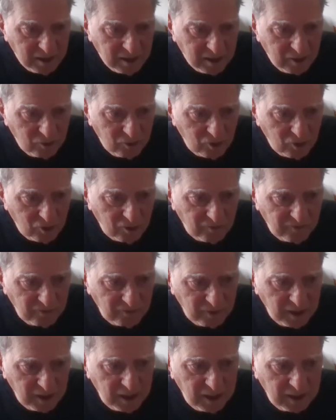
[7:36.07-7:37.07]
they were all
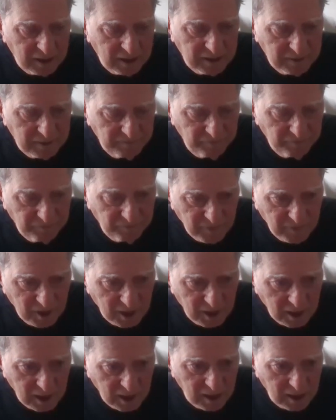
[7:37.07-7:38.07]
fleeing the
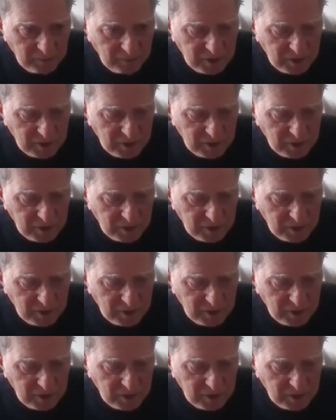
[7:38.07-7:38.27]
camp.